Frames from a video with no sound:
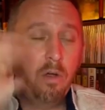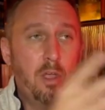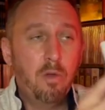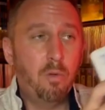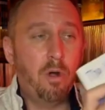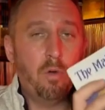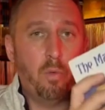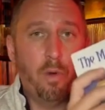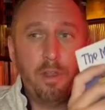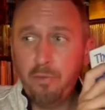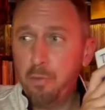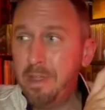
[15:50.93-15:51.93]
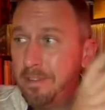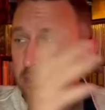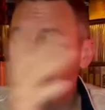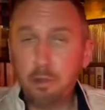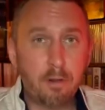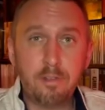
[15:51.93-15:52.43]
well, what if we
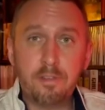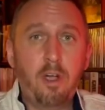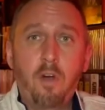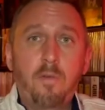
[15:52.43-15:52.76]
destroyed ourselves?